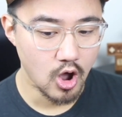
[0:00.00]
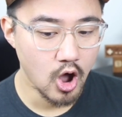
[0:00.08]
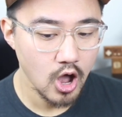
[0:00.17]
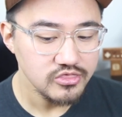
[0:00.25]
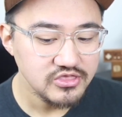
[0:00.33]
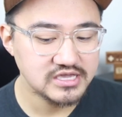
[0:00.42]

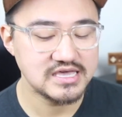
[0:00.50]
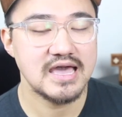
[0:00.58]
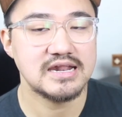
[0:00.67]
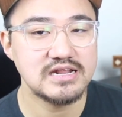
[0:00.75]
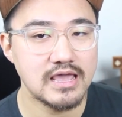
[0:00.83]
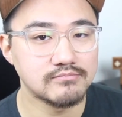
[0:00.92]
on the
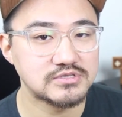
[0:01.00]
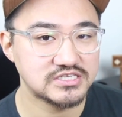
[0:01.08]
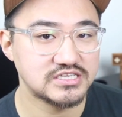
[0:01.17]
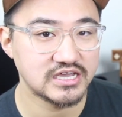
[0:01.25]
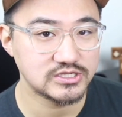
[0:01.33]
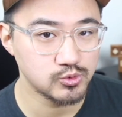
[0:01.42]
Canon
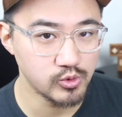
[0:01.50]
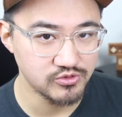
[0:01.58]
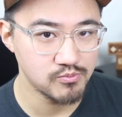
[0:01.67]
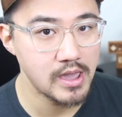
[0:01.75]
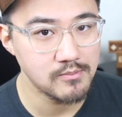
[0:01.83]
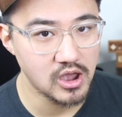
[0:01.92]
M6
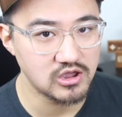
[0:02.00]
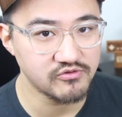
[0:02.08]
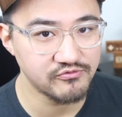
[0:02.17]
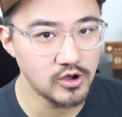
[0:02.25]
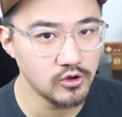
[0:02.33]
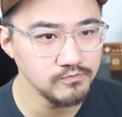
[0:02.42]
with my
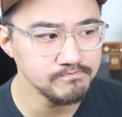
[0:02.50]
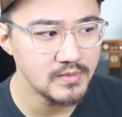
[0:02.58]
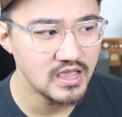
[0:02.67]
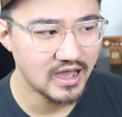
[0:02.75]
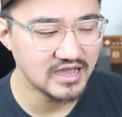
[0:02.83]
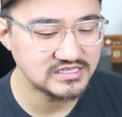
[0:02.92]
microphone,
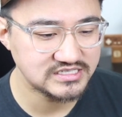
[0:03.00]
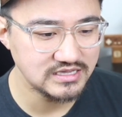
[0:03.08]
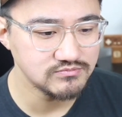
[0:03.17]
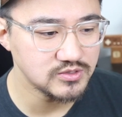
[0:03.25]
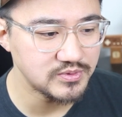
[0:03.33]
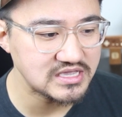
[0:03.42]
I
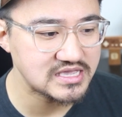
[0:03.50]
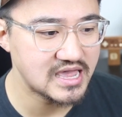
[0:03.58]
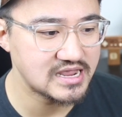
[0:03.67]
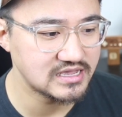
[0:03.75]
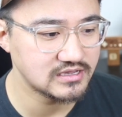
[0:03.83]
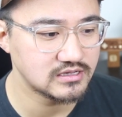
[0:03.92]
seem to be
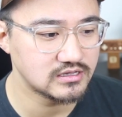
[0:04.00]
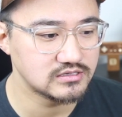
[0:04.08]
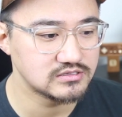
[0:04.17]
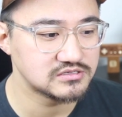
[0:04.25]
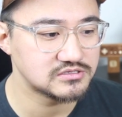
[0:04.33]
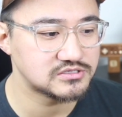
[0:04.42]
getting
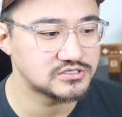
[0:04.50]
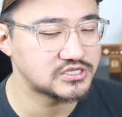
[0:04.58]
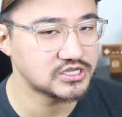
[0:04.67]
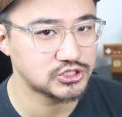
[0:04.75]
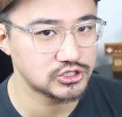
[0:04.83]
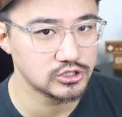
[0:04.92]

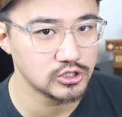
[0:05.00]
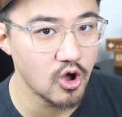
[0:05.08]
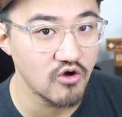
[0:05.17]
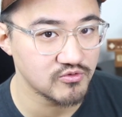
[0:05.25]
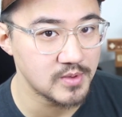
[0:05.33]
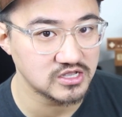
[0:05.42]
digital
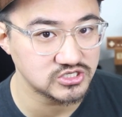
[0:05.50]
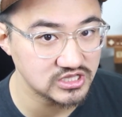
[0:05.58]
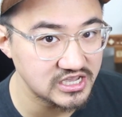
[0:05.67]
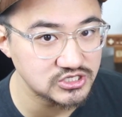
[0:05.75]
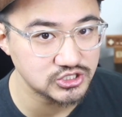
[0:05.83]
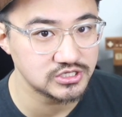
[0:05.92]

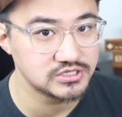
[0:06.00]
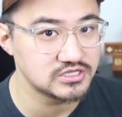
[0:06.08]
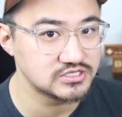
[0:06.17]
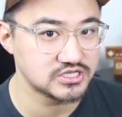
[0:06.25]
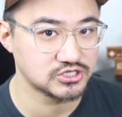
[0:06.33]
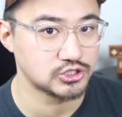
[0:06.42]

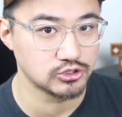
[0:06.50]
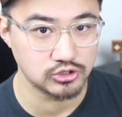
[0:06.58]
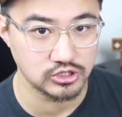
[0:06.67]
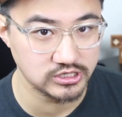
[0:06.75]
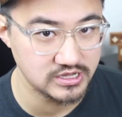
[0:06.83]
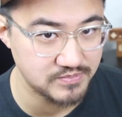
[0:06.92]
overmodulation, digital
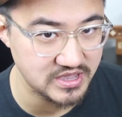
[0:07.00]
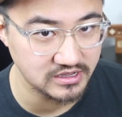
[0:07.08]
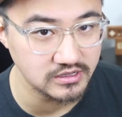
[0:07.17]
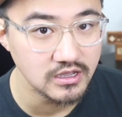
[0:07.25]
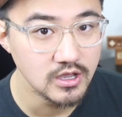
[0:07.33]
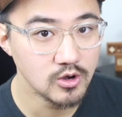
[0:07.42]

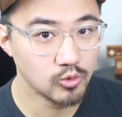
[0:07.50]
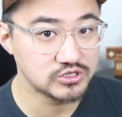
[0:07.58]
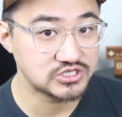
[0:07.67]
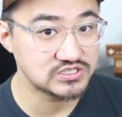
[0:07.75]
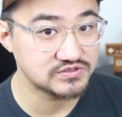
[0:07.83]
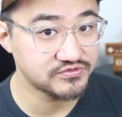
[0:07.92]
clipping,
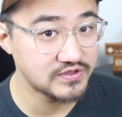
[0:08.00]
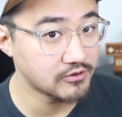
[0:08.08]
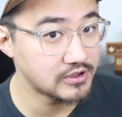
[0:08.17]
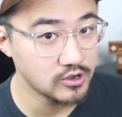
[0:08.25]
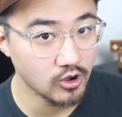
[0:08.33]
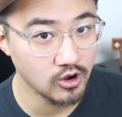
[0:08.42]
which is
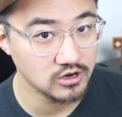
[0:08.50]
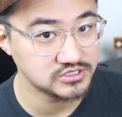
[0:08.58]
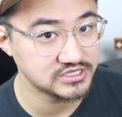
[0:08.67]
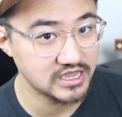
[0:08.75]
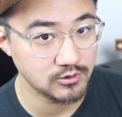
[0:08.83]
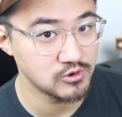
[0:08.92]
very hard
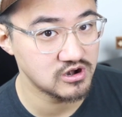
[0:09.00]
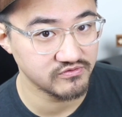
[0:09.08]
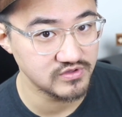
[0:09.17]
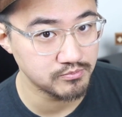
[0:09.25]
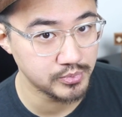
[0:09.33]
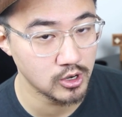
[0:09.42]
to get rid
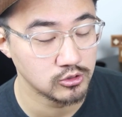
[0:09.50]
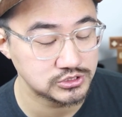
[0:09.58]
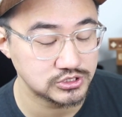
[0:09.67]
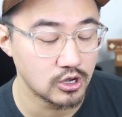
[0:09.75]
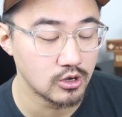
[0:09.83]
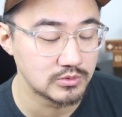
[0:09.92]
of in
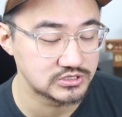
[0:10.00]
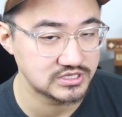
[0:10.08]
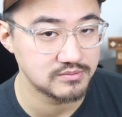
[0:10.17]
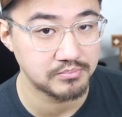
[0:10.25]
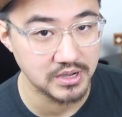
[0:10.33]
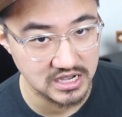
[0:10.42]
post, almost
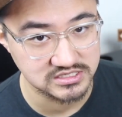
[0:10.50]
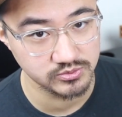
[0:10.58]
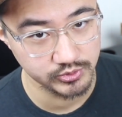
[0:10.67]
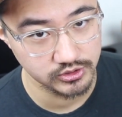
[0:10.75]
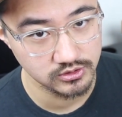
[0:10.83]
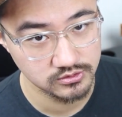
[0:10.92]

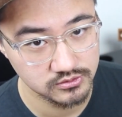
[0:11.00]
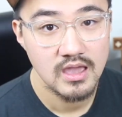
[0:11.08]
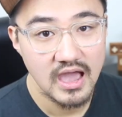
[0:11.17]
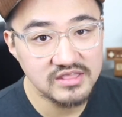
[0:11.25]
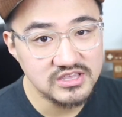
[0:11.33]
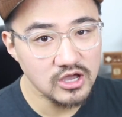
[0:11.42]
impossible.
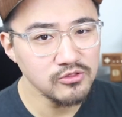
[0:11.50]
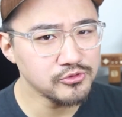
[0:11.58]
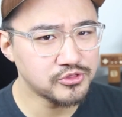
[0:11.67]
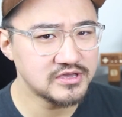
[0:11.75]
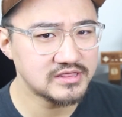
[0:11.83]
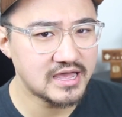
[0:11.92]
And the
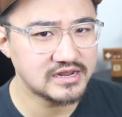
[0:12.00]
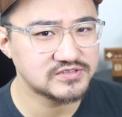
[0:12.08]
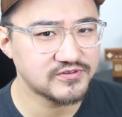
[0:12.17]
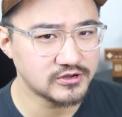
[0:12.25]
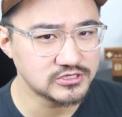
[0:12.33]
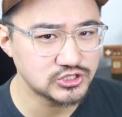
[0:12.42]
other thing that
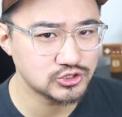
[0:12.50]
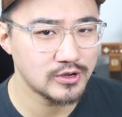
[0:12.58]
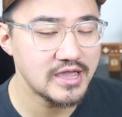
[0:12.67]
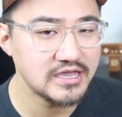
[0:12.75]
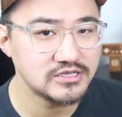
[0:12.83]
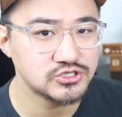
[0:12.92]
is very
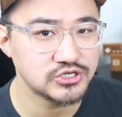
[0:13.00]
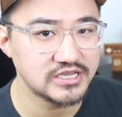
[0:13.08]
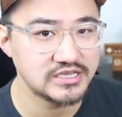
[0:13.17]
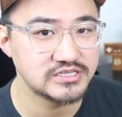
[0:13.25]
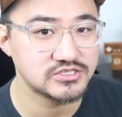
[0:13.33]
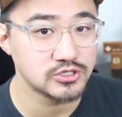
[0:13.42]
strange
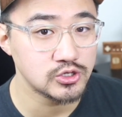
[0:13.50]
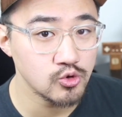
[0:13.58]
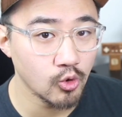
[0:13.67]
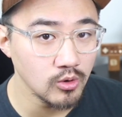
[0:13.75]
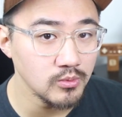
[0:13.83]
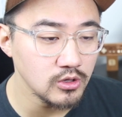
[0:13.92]
is the
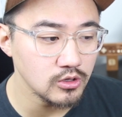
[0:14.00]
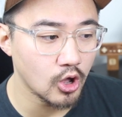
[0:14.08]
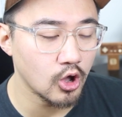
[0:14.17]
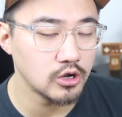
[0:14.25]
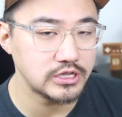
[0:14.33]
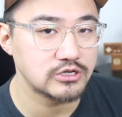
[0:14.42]
normal
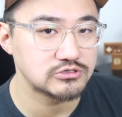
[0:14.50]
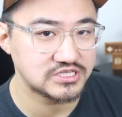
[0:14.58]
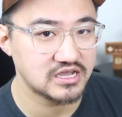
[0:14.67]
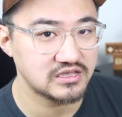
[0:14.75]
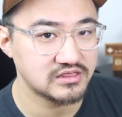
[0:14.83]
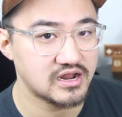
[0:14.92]
audio
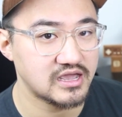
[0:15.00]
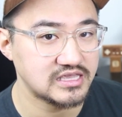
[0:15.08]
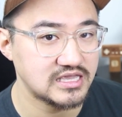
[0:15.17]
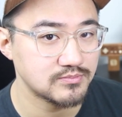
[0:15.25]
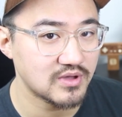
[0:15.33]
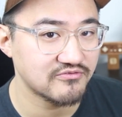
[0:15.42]
setting that I
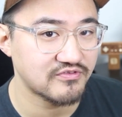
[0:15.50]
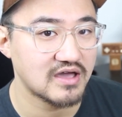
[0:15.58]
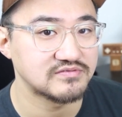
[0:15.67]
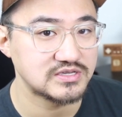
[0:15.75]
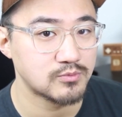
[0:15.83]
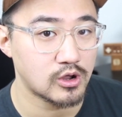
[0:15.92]
keep my
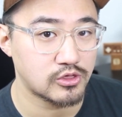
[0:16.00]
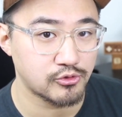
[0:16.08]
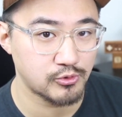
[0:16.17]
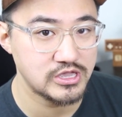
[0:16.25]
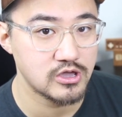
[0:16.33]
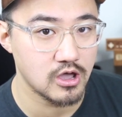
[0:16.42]
5D Mark
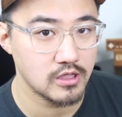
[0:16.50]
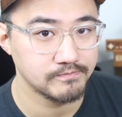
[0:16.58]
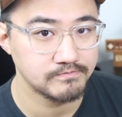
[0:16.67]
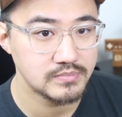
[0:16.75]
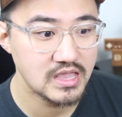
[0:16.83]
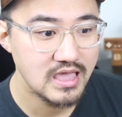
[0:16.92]
III
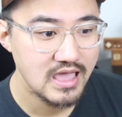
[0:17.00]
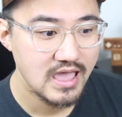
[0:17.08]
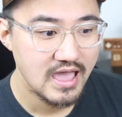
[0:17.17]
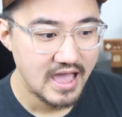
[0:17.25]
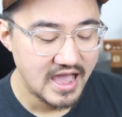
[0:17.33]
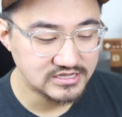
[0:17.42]
on
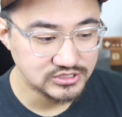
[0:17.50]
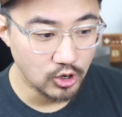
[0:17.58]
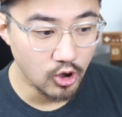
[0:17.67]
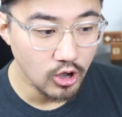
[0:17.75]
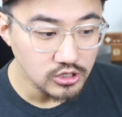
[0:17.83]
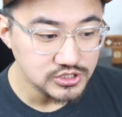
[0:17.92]
has
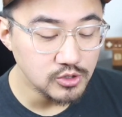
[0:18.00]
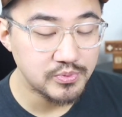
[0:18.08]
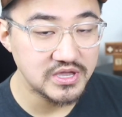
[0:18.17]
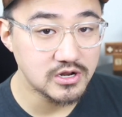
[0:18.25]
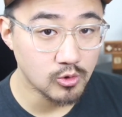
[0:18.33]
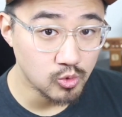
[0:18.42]
also
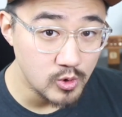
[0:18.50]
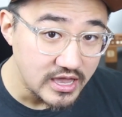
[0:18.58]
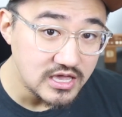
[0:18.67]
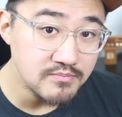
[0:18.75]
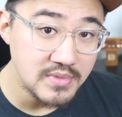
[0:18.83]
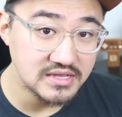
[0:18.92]
been a
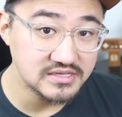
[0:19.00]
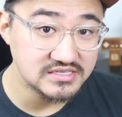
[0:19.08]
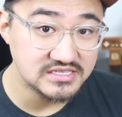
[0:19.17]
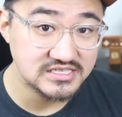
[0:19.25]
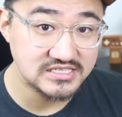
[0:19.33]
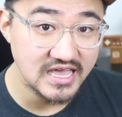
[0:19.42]

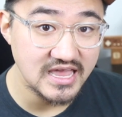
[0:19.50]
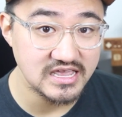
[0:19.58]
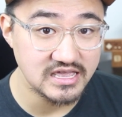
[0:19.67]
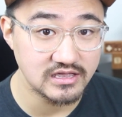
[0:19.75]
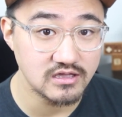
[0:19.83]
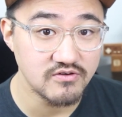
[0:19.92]
recommended
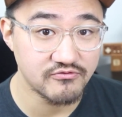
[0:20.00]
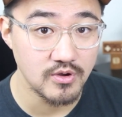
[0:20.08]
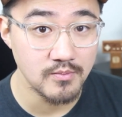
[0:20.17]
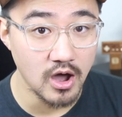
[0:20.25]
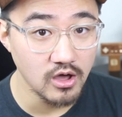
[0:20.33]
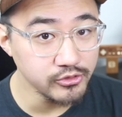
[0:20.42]
setting
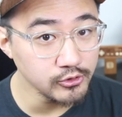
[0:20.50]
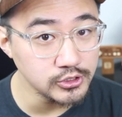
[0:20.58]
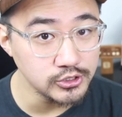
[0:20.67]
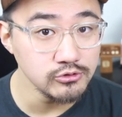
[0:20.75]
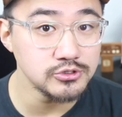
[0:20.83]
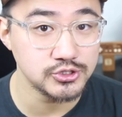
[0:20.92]
from other
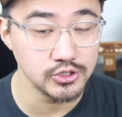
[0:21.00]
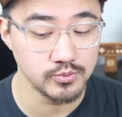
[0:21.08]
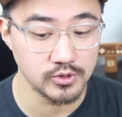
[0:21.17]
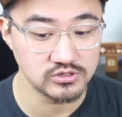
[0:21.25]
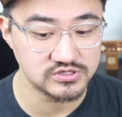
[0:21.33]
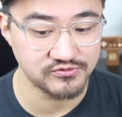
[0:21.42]

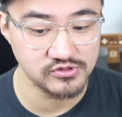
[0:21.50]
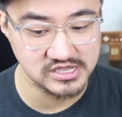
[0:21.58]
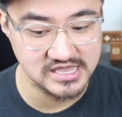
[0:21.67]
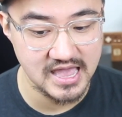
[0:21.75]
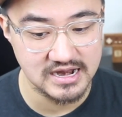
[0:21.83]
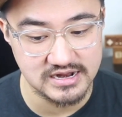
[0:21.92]
YouTubers for the
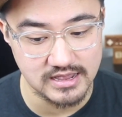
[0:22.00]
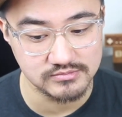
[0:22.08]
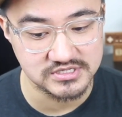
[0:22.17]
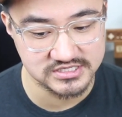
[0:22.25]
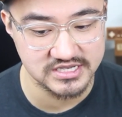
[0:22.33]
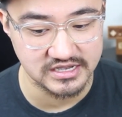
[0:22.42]
Canon
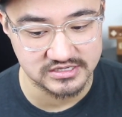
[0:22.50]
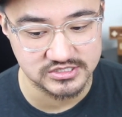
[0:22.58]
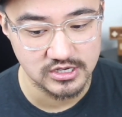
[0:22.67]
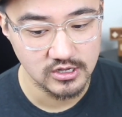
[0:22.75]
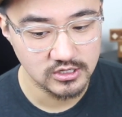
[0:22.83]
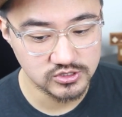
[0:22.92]

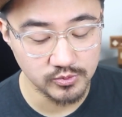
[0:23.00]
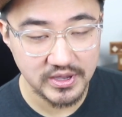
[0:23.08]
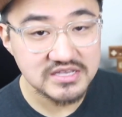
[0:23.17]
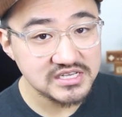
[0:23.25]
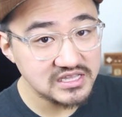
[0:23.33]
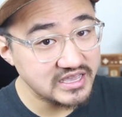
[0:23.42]
M6. So
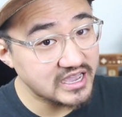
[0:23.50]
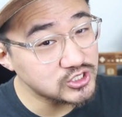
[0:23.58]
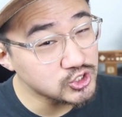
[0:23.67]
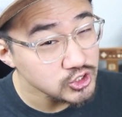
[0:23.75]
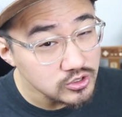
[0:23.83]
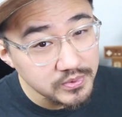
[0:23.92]
basically, I
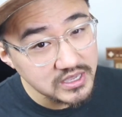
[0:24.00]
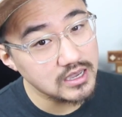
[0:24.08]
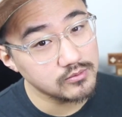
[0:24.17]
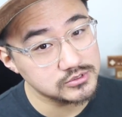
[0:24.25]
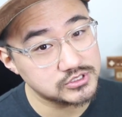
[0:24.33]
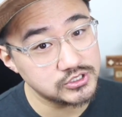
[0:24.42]
should be
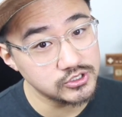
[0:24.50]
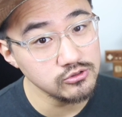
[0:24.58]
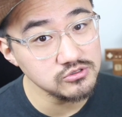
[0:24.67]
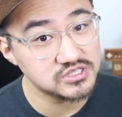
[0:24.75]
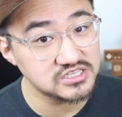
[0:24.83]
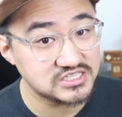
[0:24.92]
able to
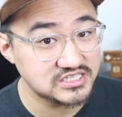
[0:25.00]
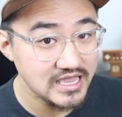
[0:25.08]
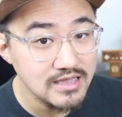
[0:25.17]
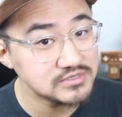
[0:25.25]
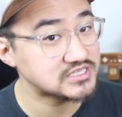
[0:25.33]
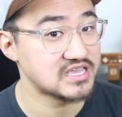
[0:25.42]
use the
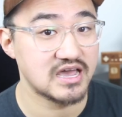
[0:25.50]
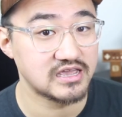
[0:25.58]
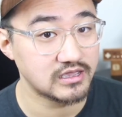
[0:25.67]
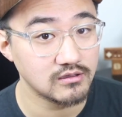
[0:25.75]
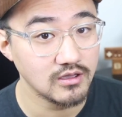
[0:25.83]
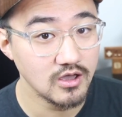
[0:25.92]
same
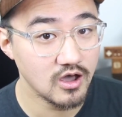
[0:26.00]
setting